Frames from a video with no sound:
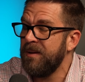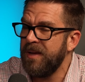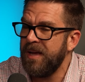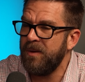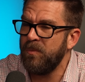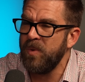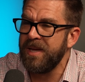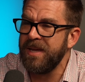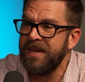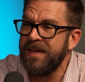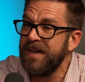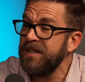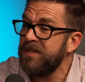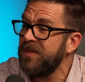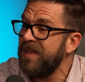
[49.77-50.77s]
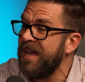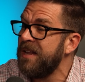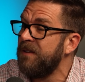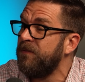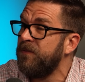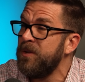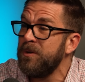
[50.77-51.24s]
And we can get into that
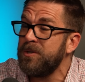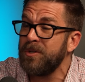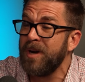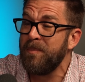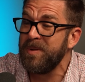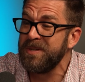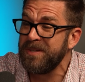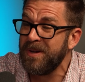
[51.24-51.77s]
in future episodes.